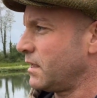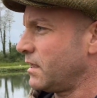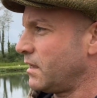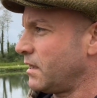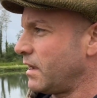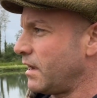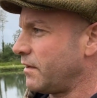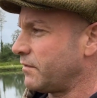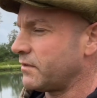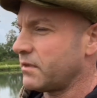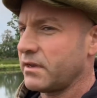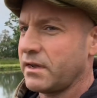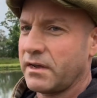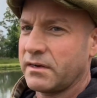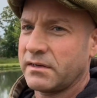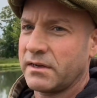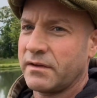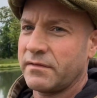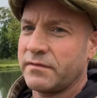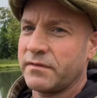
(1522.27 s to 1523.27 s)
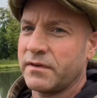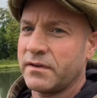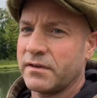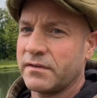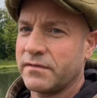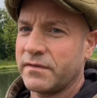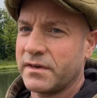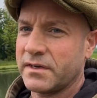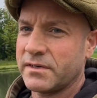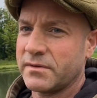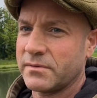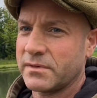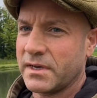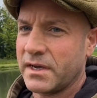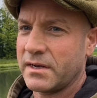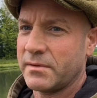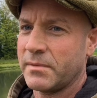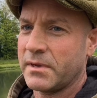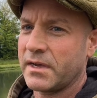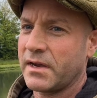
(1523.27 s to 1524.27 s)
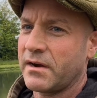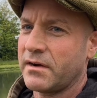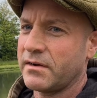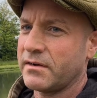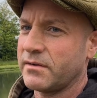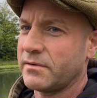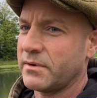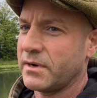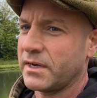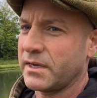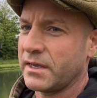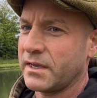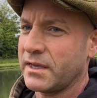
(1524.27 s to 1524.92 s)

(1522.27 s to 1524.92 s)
After they had that first fish, I was getting a bit carried away.